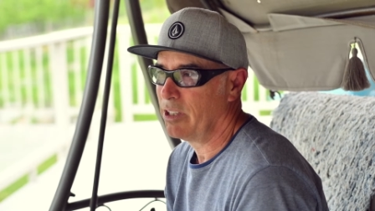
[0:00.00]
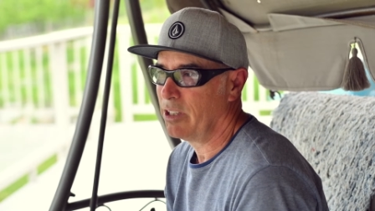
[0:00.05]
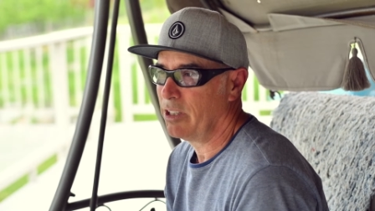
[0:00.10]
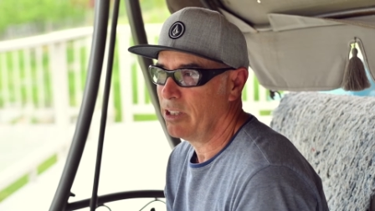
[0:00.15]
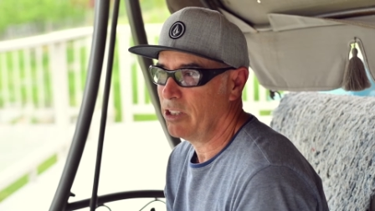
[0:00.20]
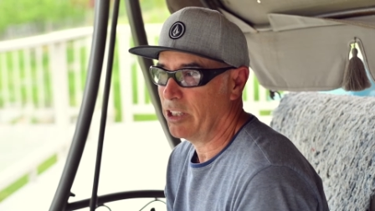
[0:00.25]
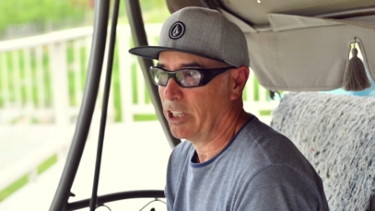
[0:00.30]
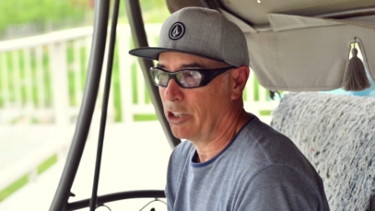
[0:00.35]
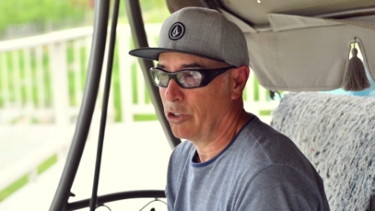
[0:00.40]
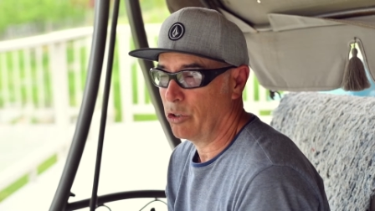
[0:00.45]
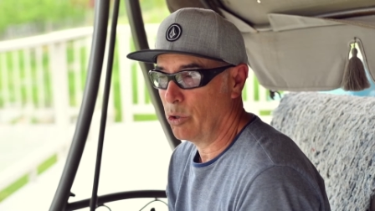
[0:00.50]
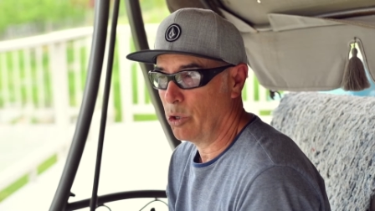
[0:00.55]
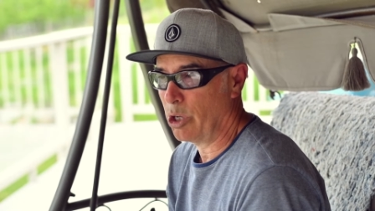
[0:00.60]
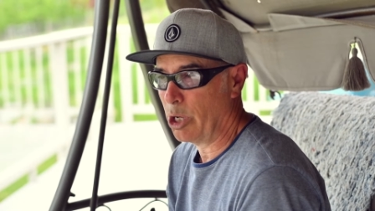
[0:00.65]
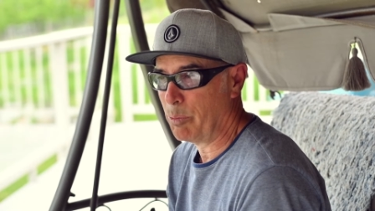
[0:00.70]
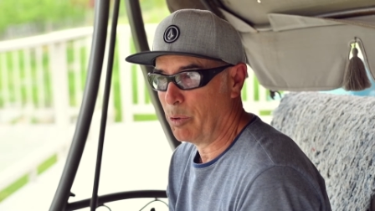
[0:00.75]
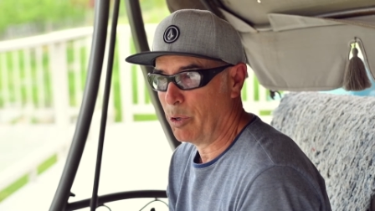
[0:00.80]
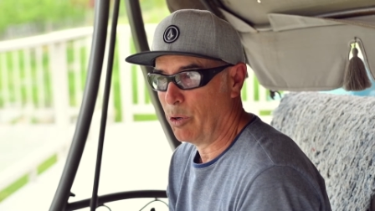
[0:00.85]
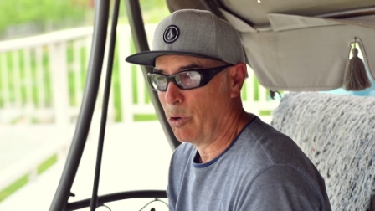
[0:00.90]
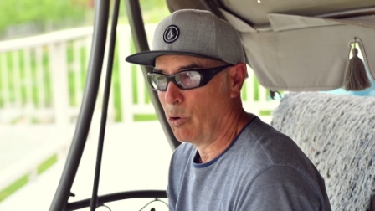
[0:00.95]
See, I grew
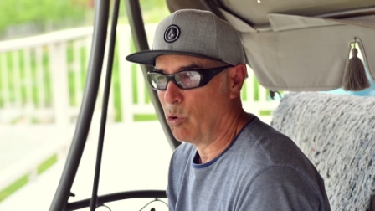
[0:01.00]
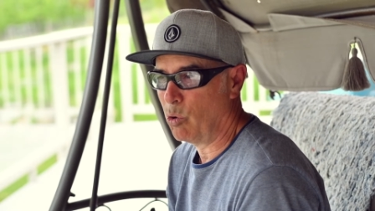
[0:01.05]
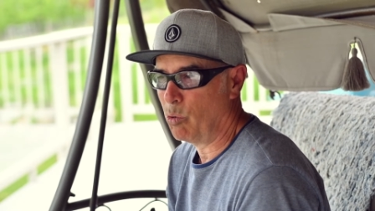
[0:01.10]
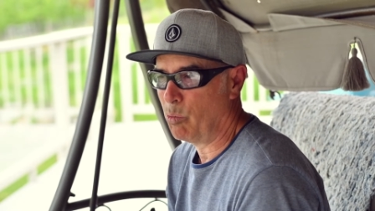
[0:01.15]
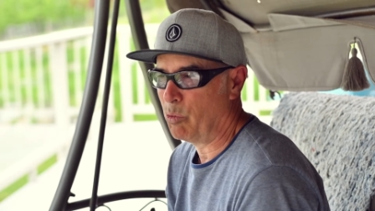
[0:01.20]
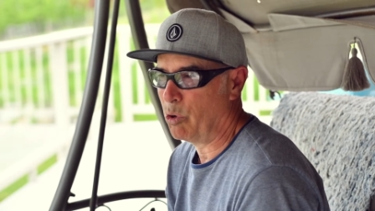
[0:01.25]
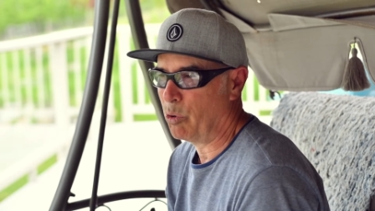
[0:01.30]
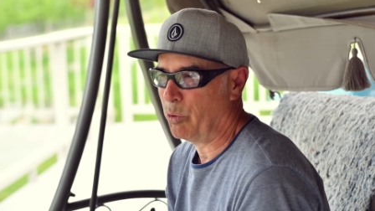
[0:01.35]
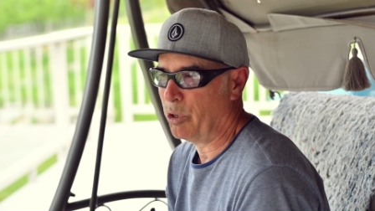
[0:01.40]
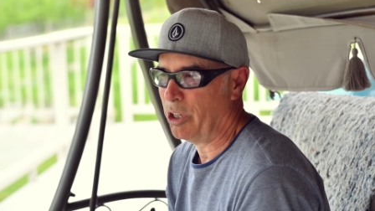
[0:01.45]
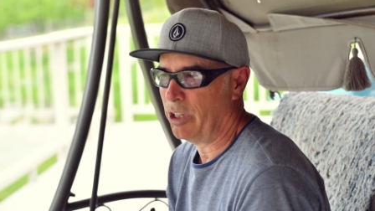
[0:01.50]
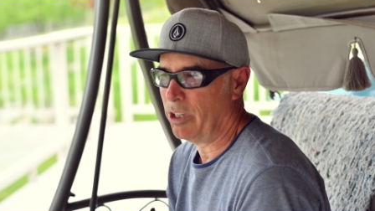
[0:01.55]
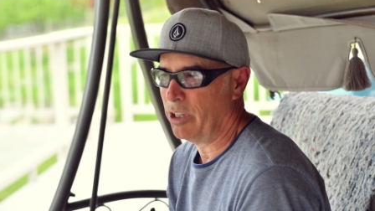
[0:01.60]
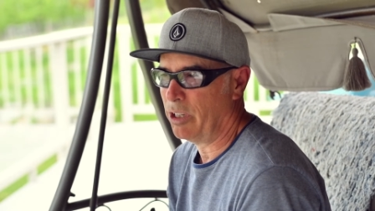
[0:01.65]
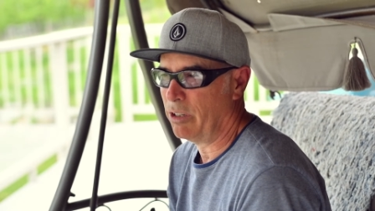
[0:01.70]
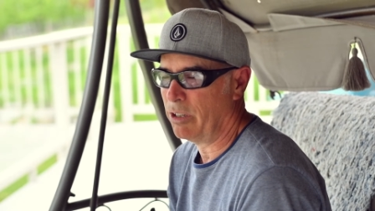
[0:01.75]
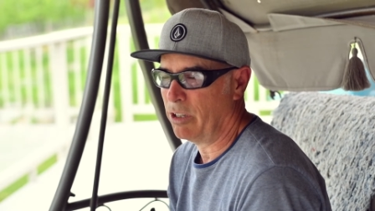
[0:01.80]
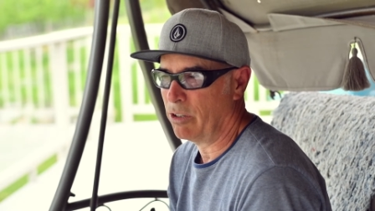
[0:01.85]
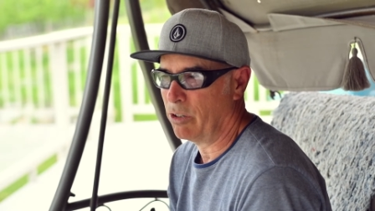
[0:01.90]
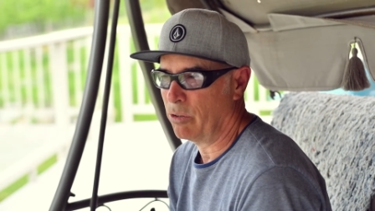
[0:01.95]
up in a home where we
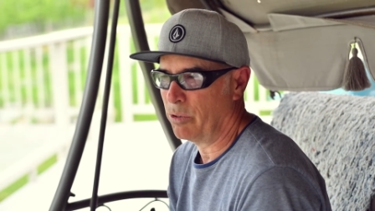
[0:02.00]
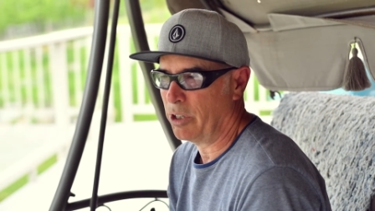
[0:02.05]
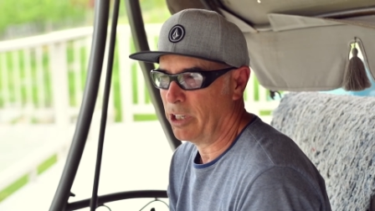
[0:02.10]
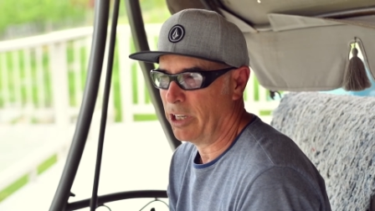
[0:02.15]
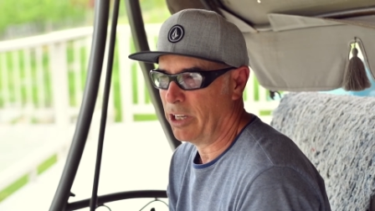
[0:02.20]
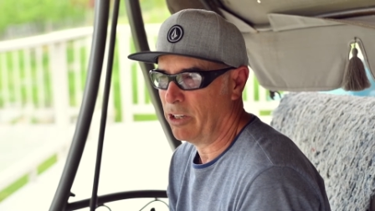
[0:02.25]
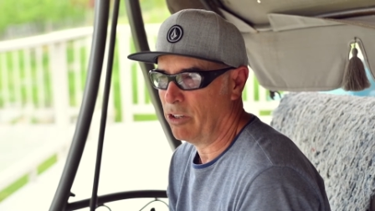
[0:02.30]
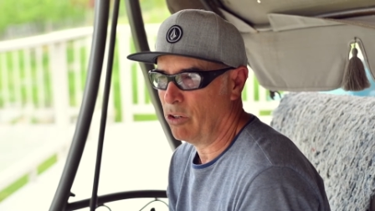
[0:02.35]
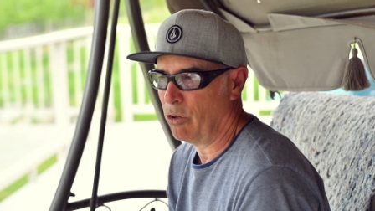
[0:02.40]
you know we had